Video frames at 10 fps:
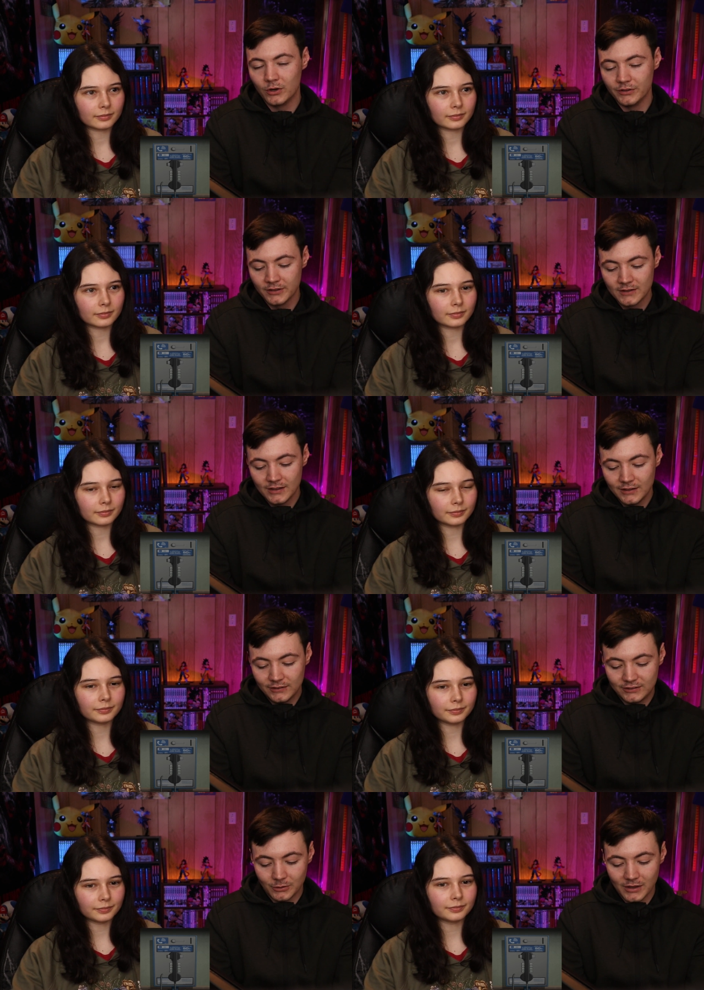Speaker 1: the world.
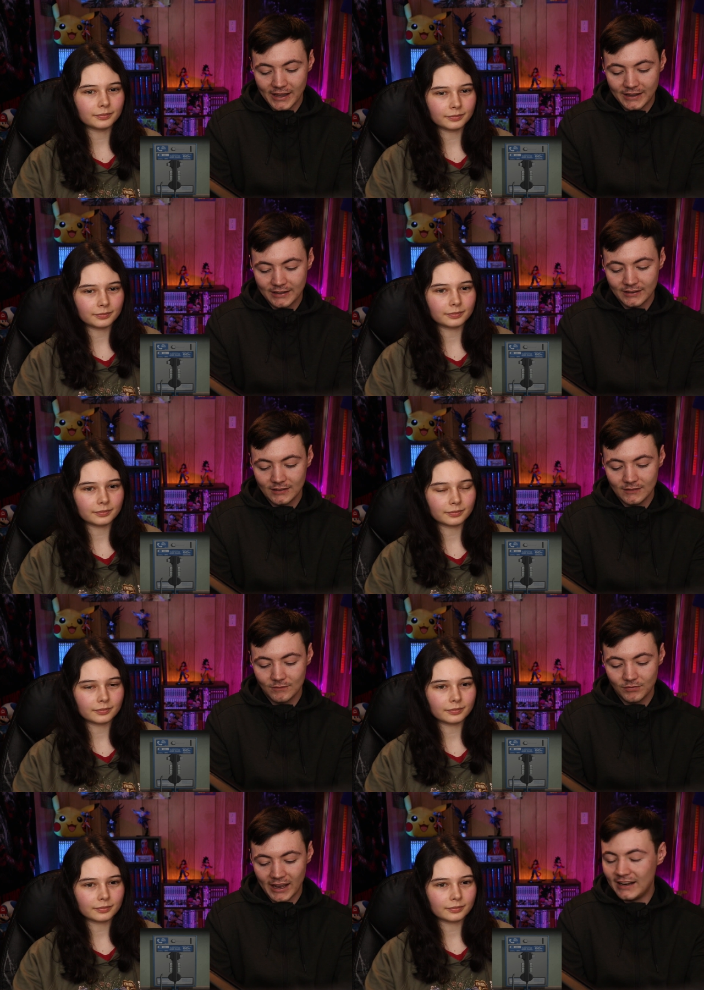Mm-hmm. So like,
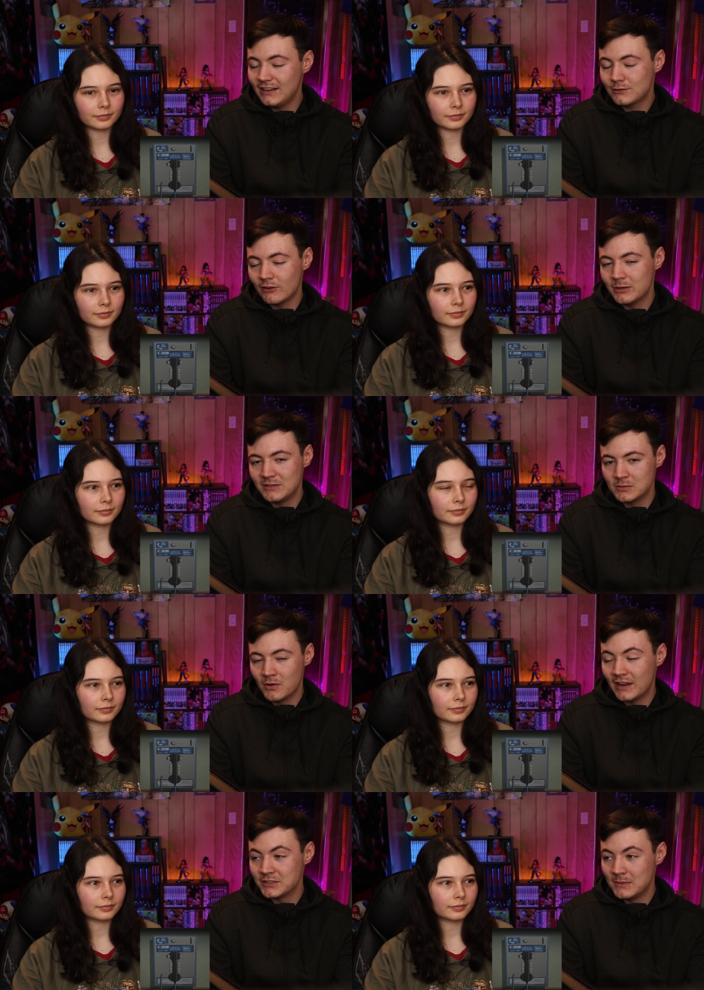and it is fun to be
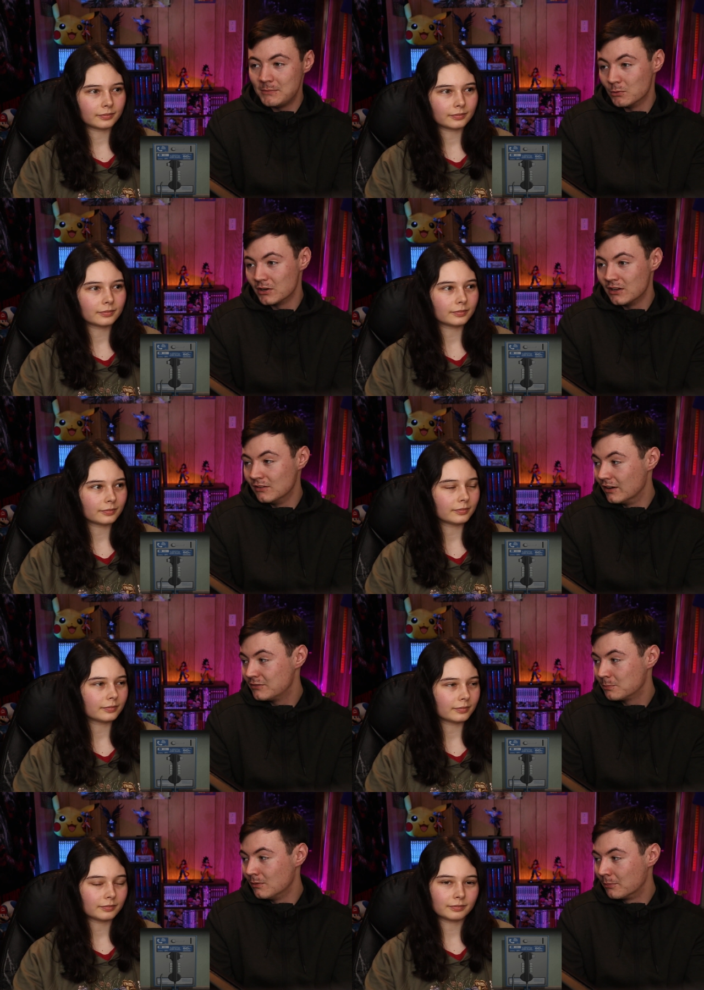surprised. So maybe we're
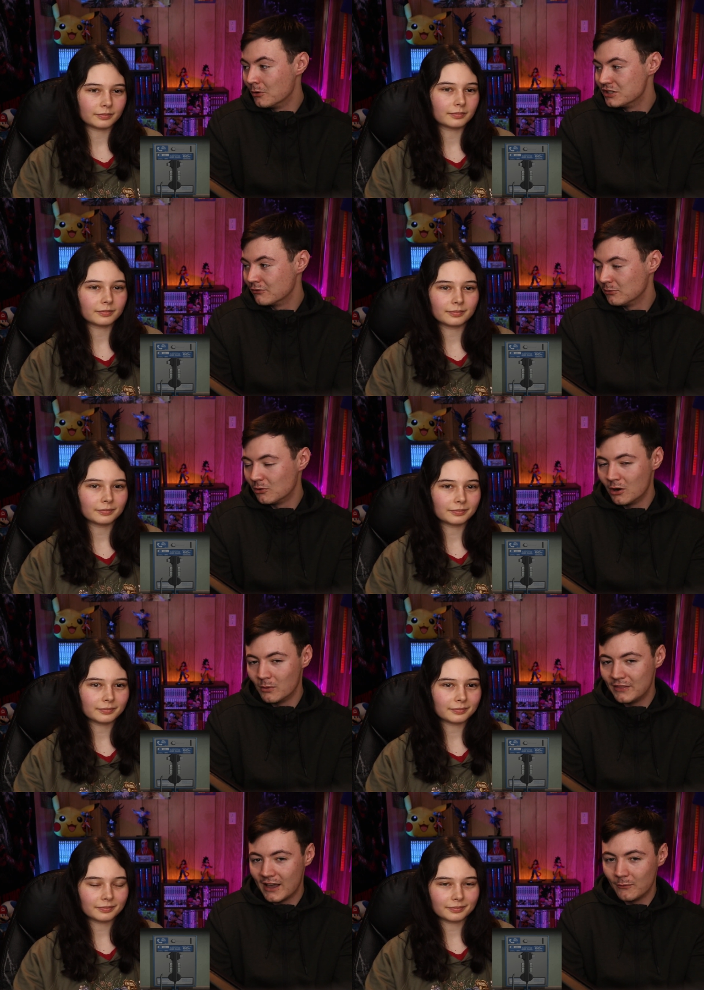uh, approaching it from the
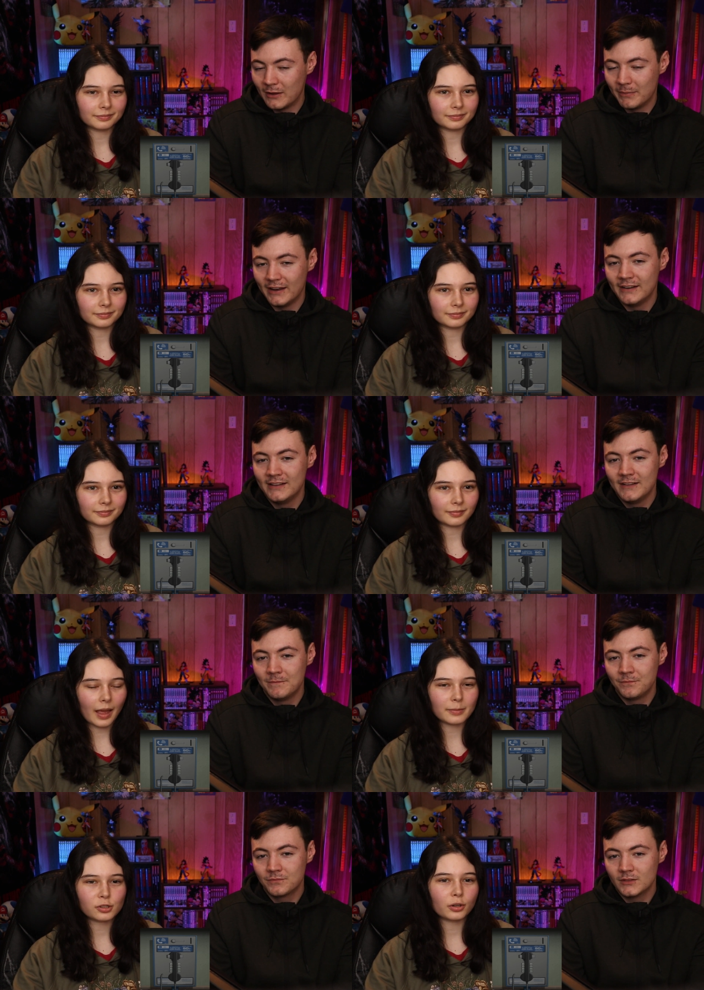wrong way that way, but.
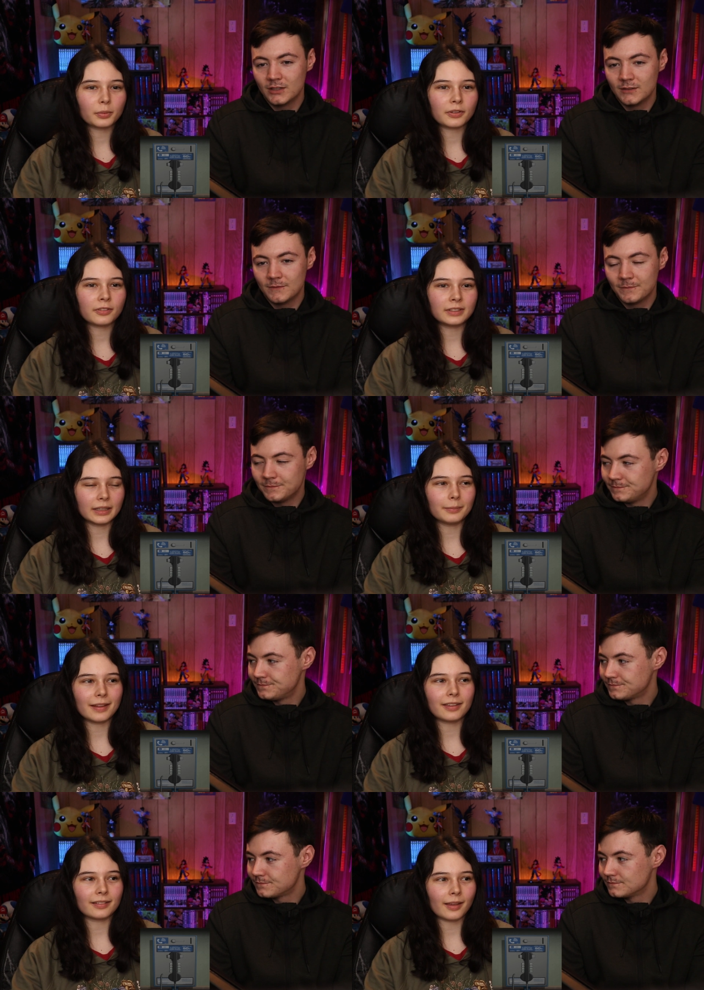
Speaker 2: I'm sure we're still
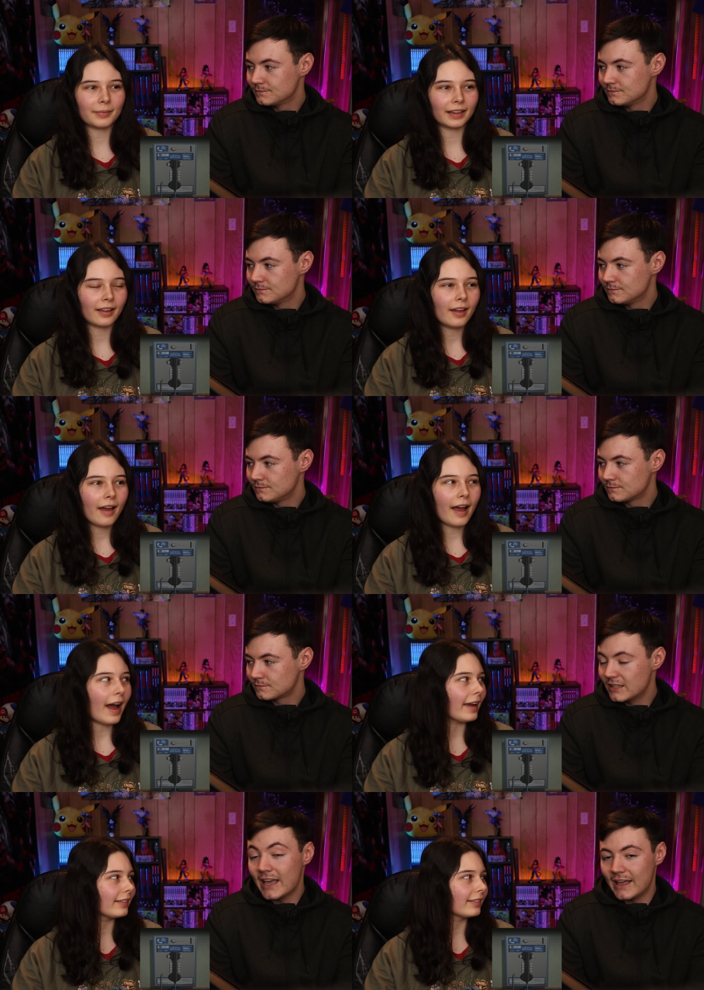missing something. Like,
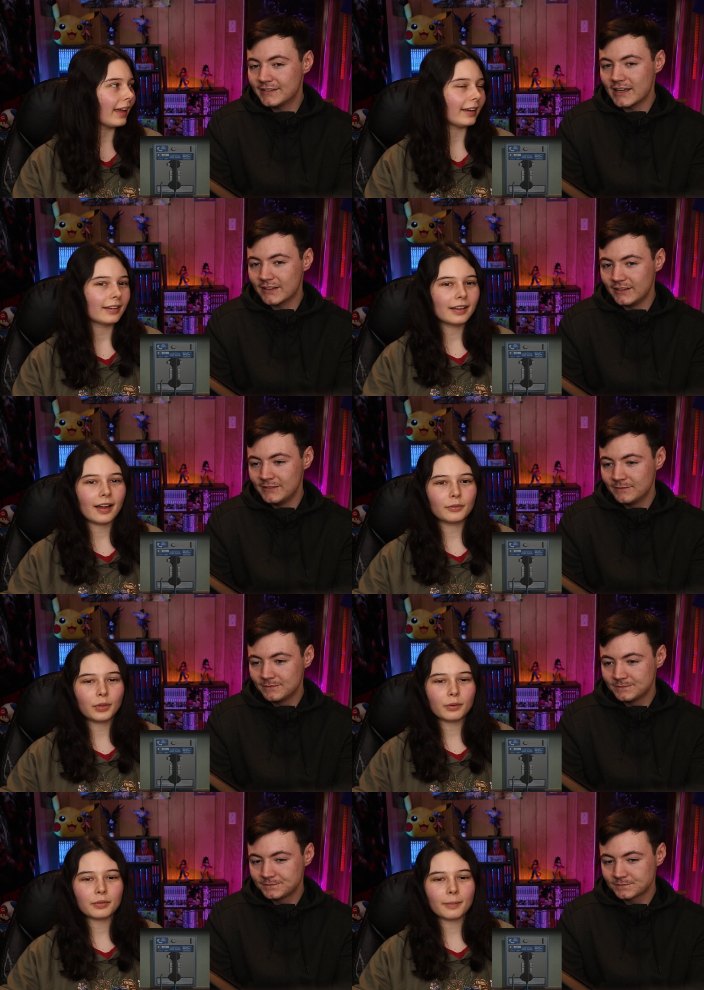I, yeah, like, exactly.
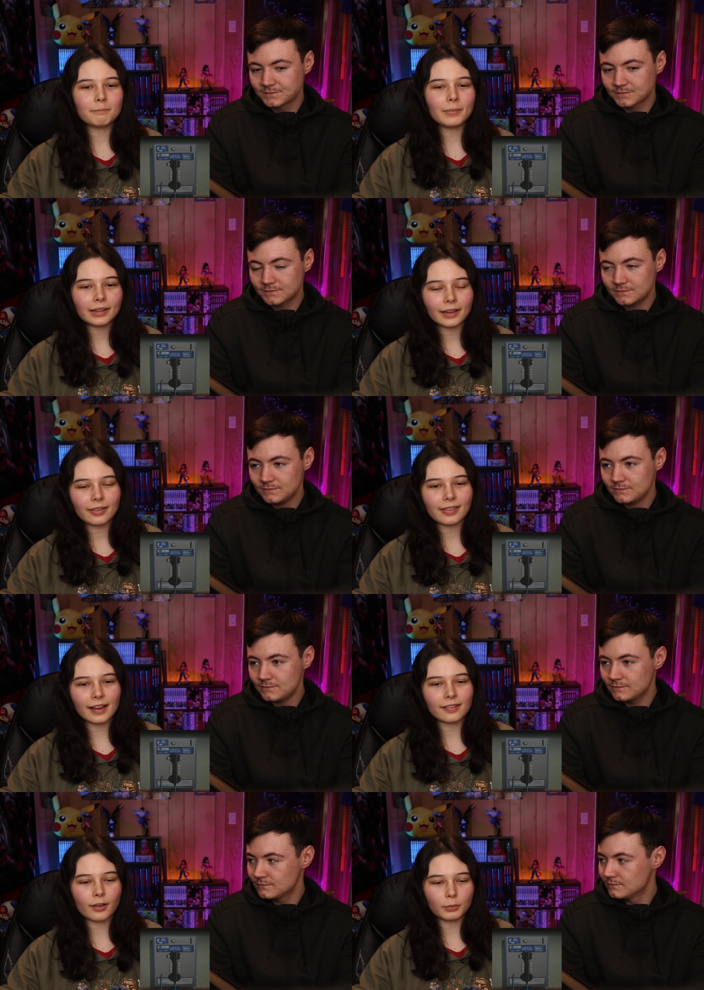There was a million
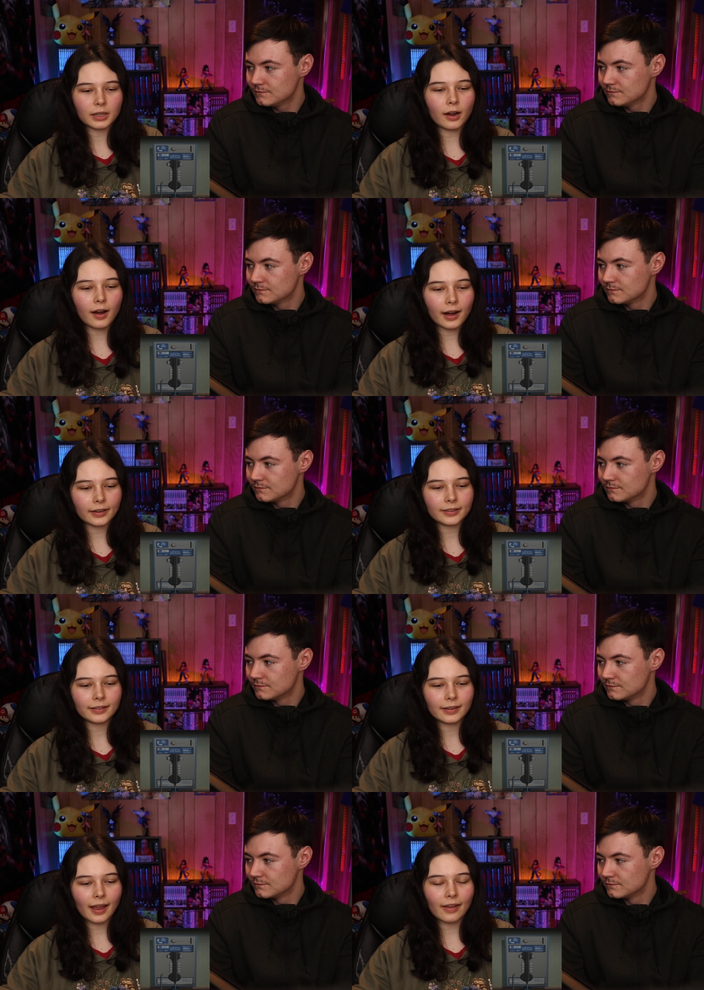things that we
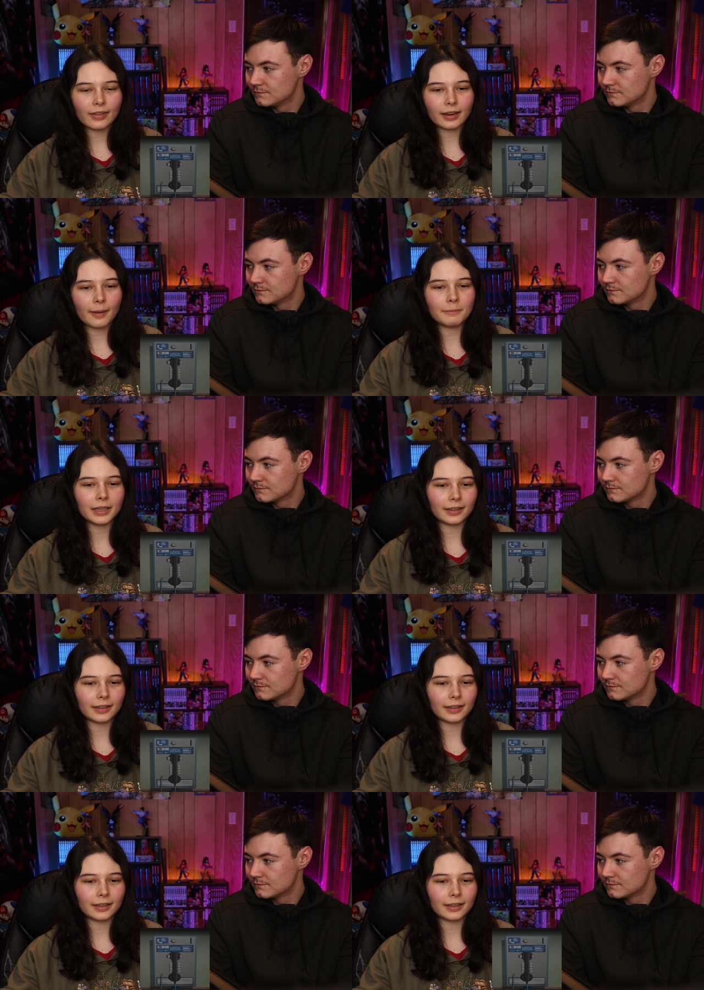caught and then a